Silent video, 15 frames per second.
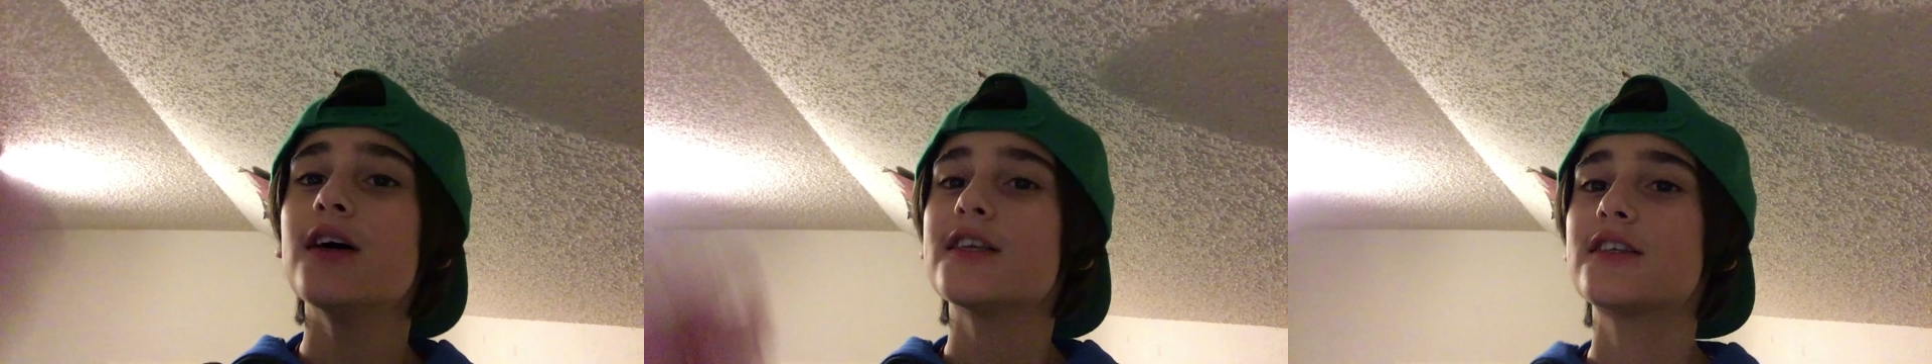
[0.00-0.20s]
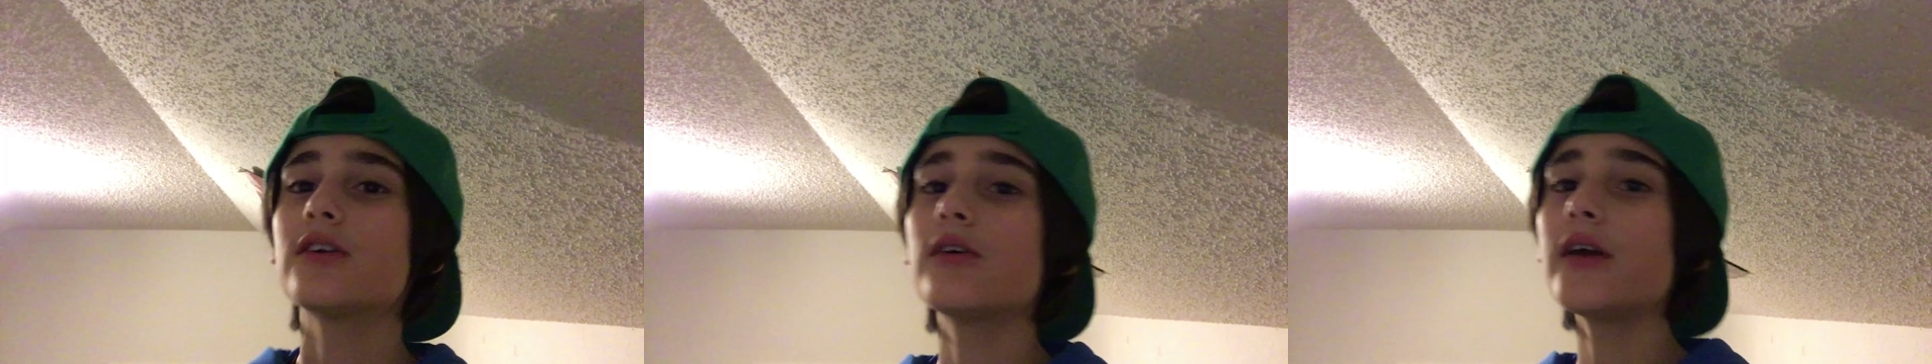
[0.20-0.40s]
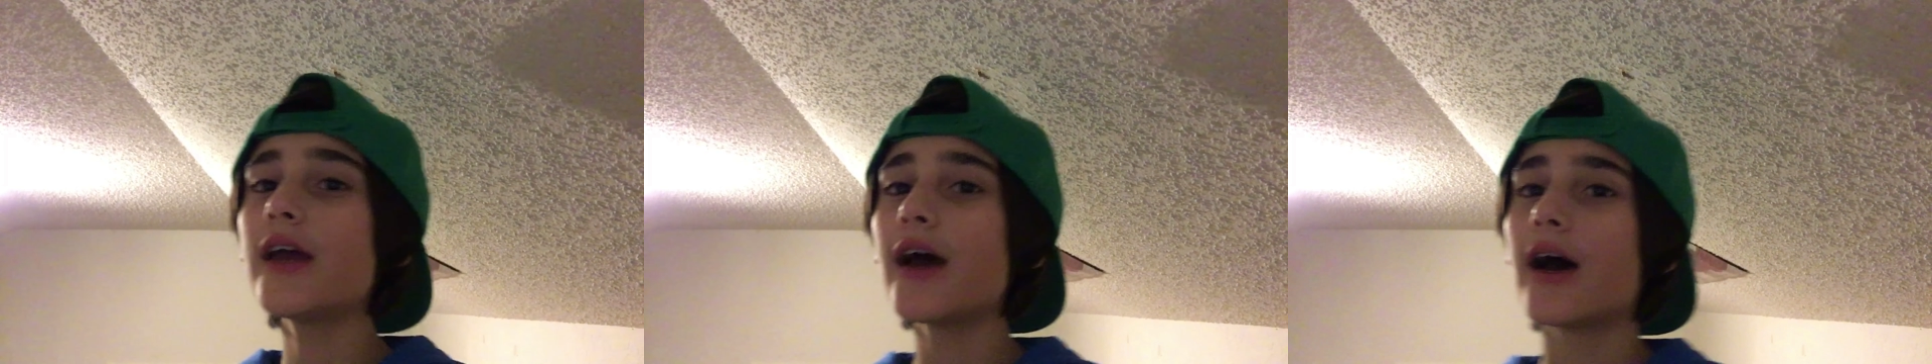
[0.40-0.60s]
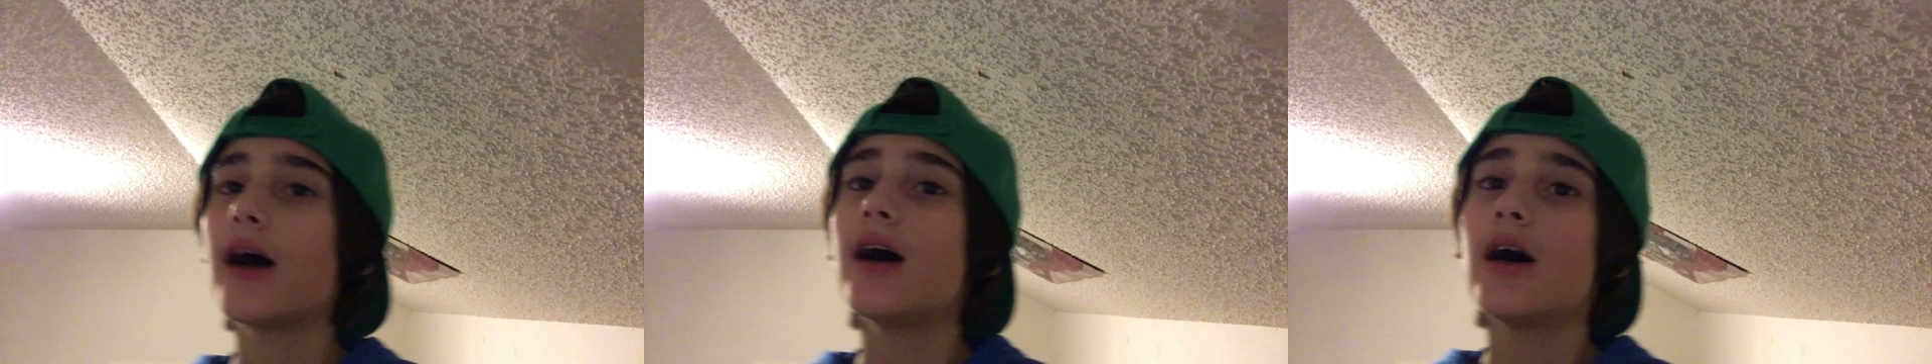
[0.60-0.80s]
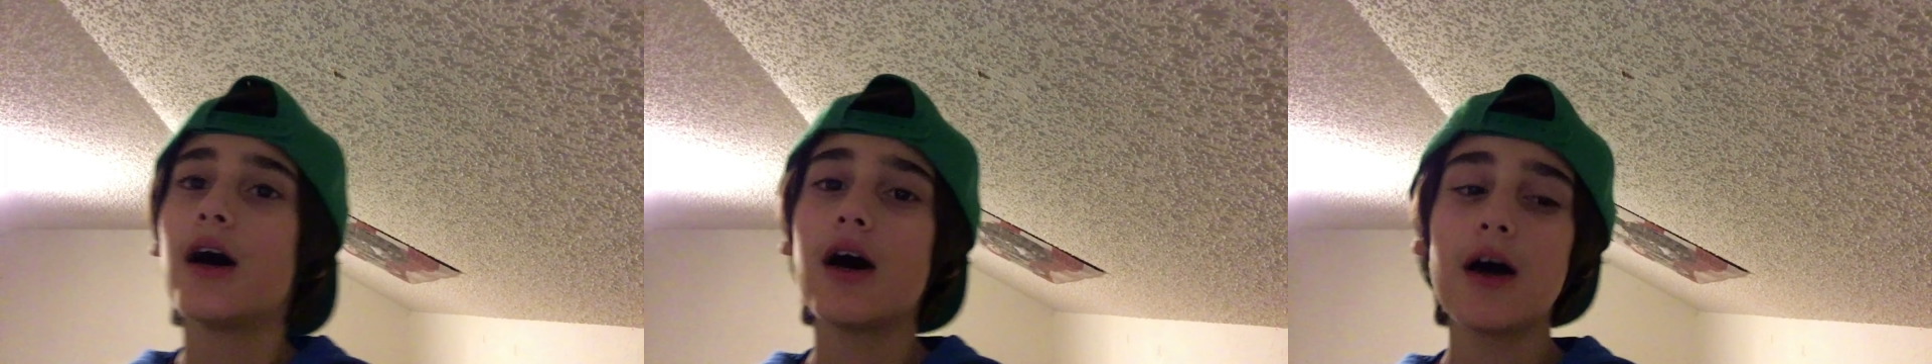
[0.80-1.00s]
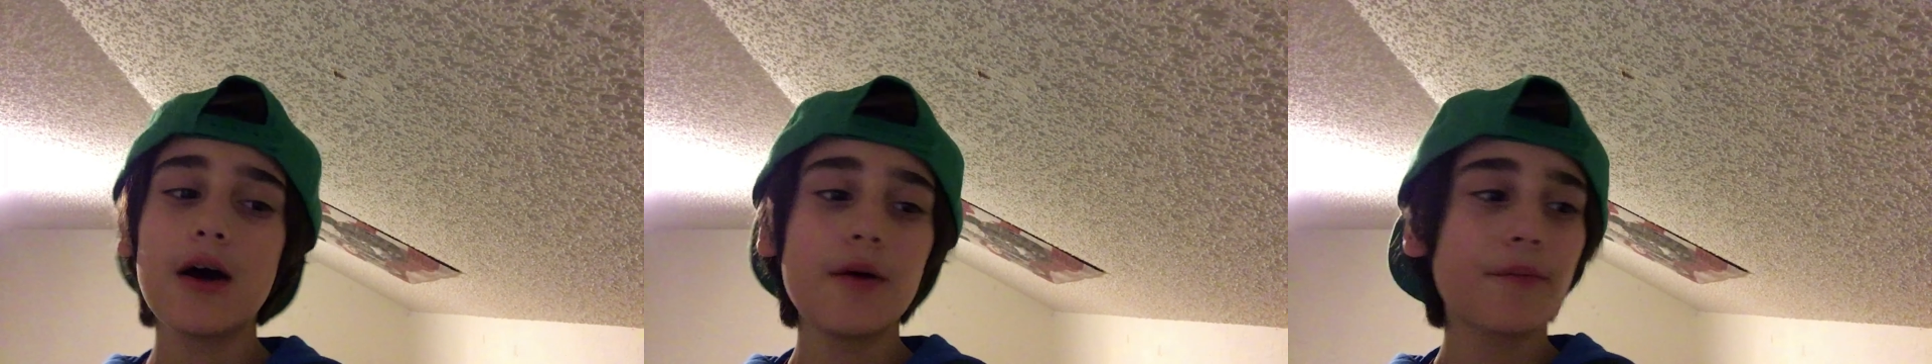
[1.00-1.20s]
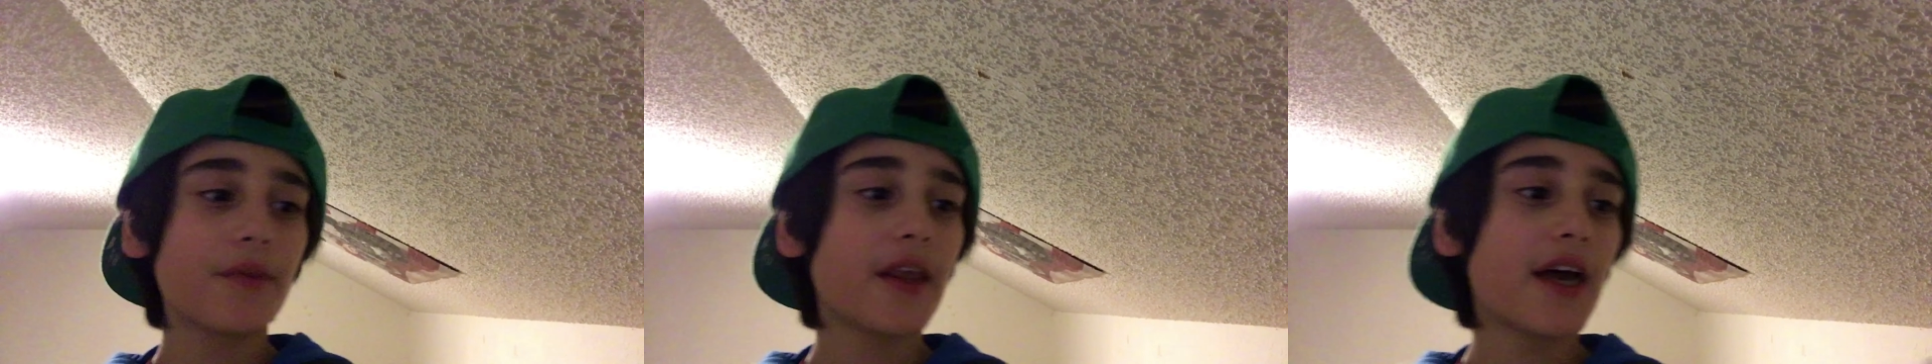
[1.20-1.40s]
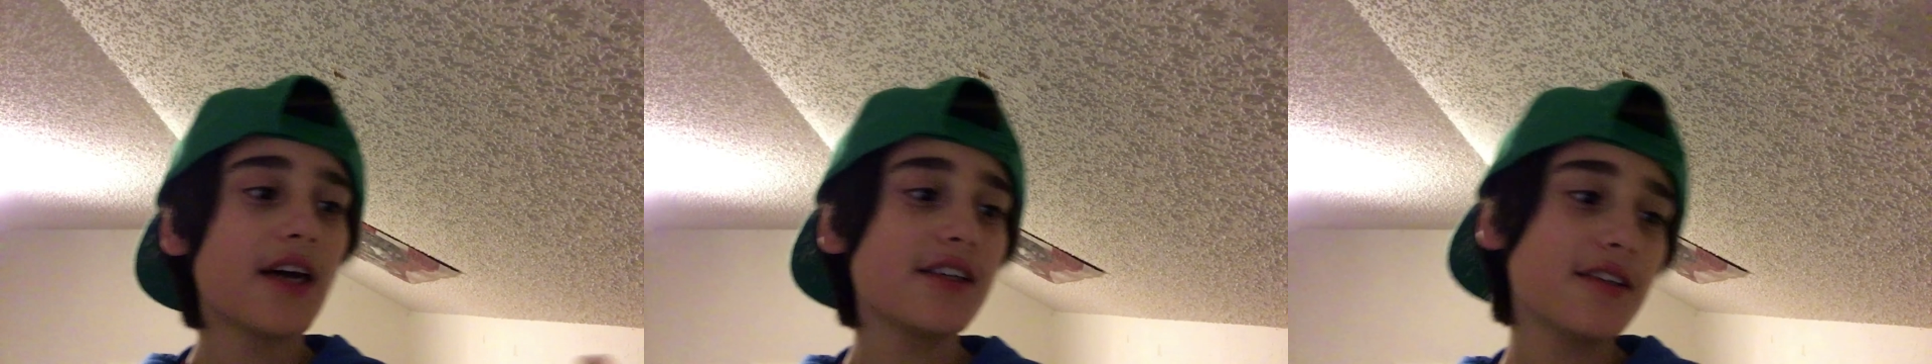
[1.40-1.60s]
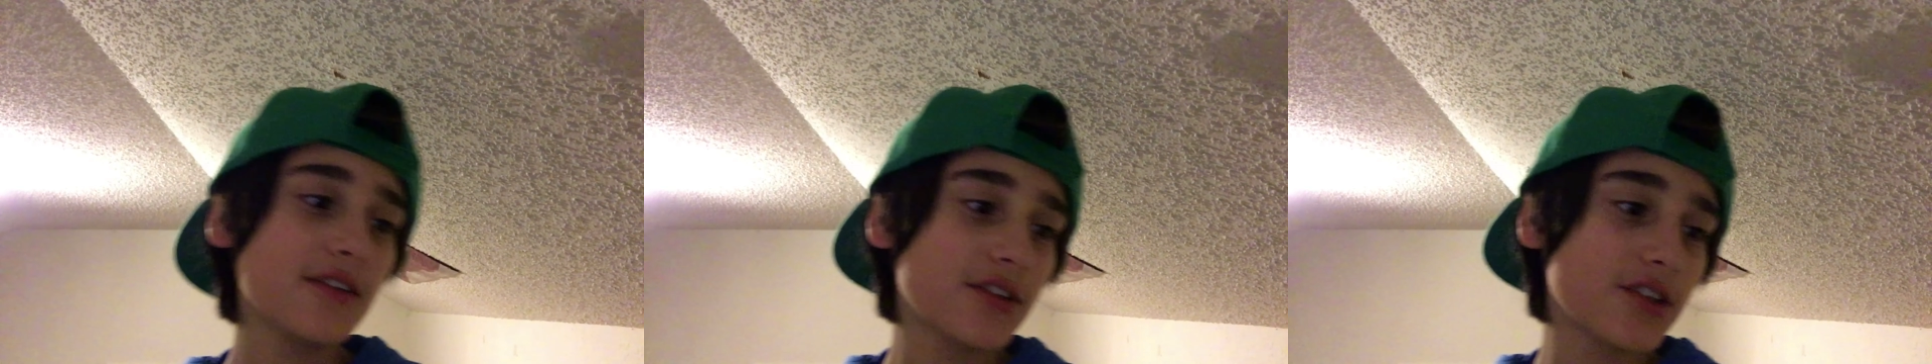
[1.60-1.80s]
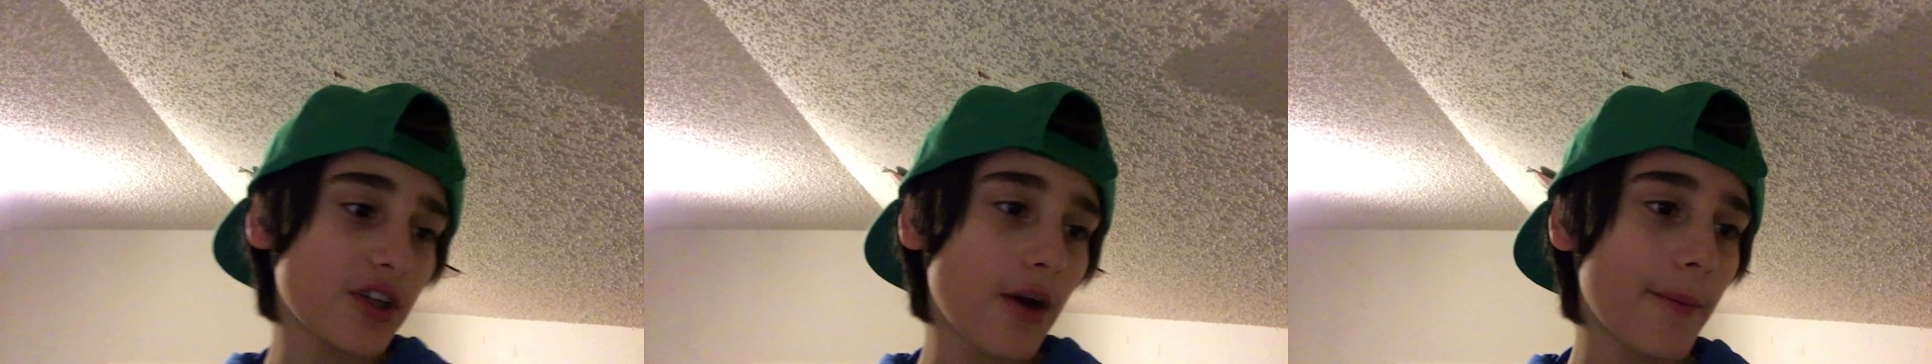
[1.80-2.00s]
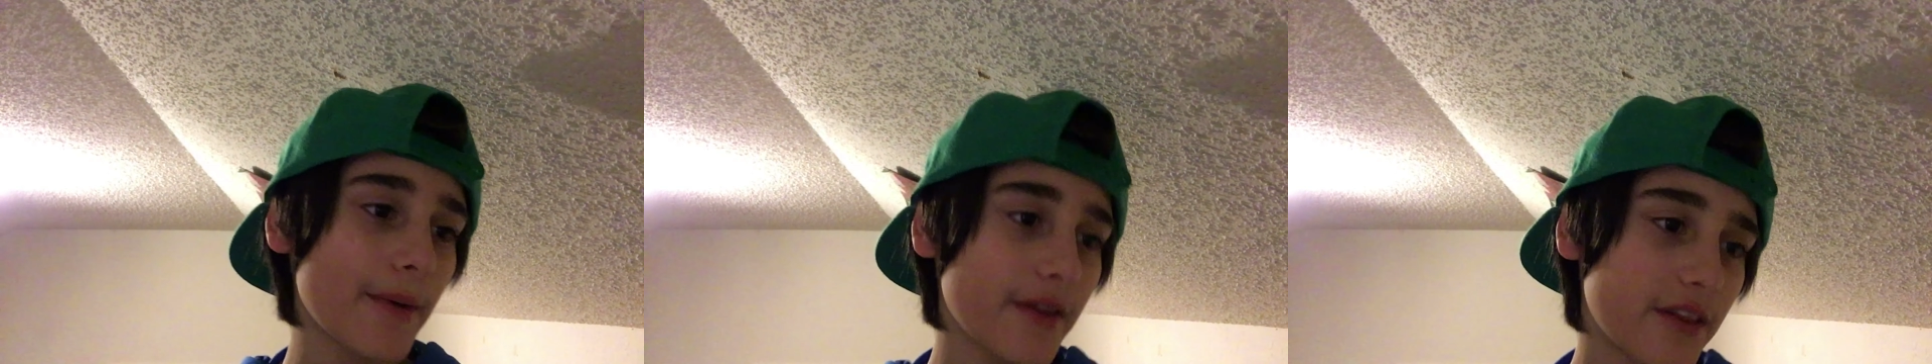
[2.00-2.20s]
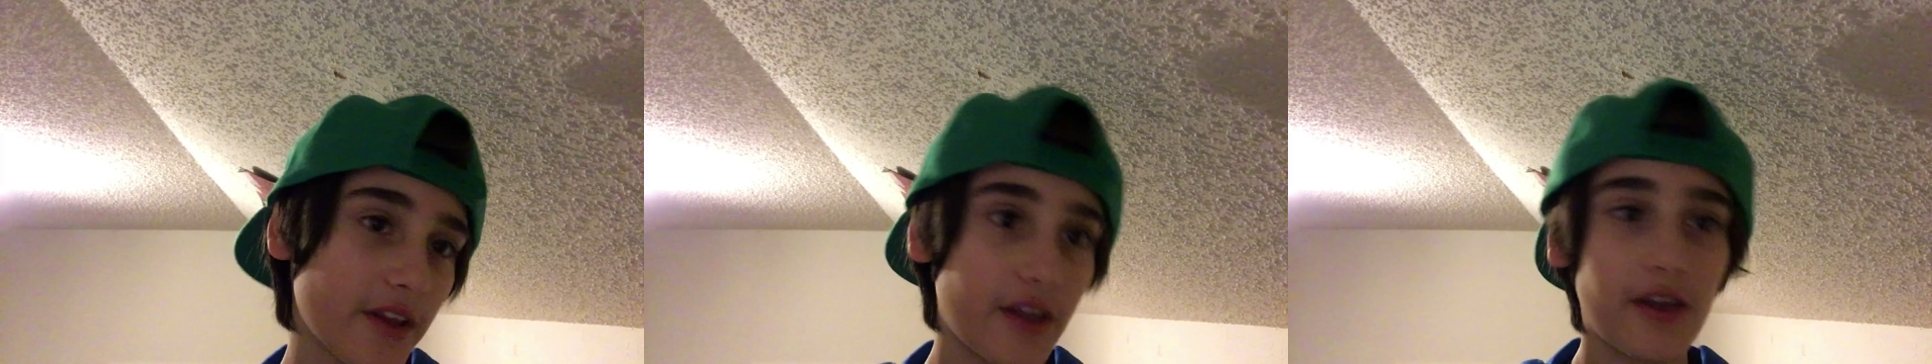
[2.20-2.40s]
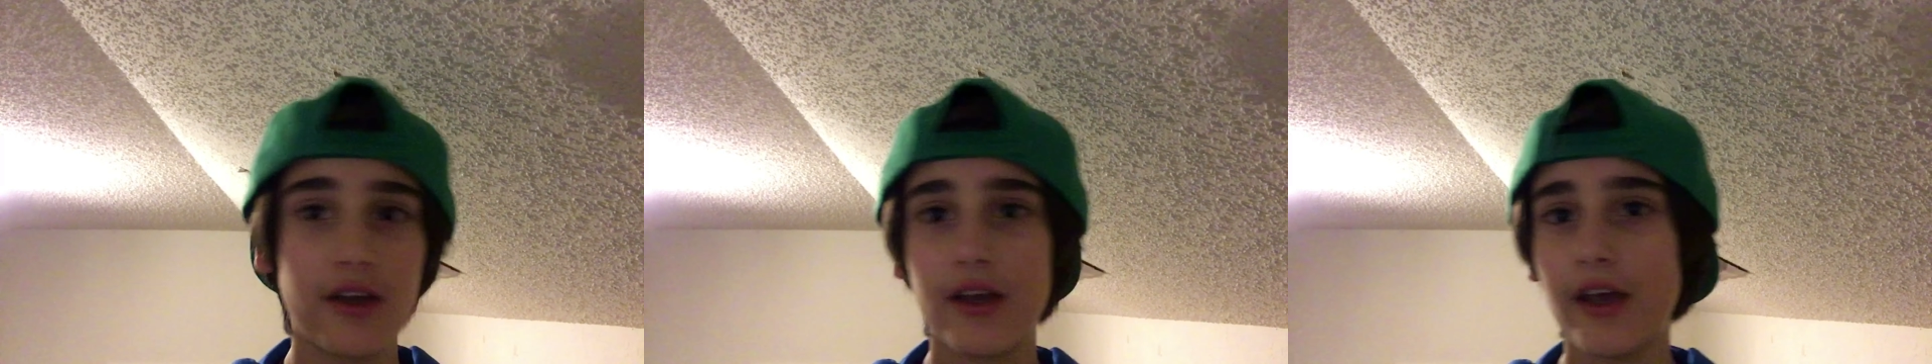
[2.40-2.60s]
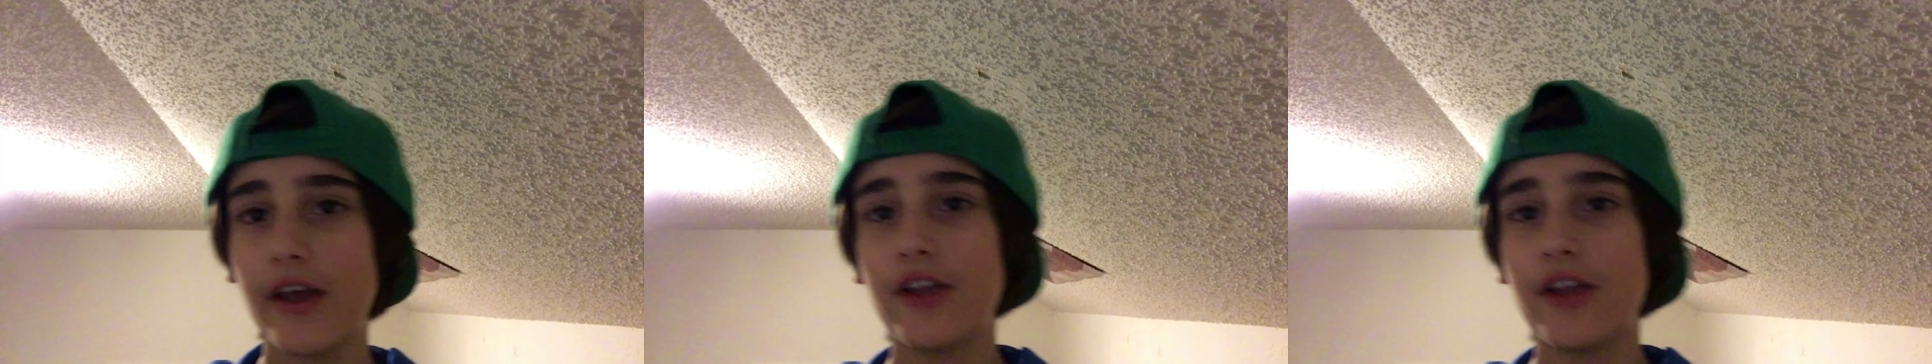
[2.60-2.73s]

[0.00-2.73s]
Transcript: So yeah, um, as you saw by the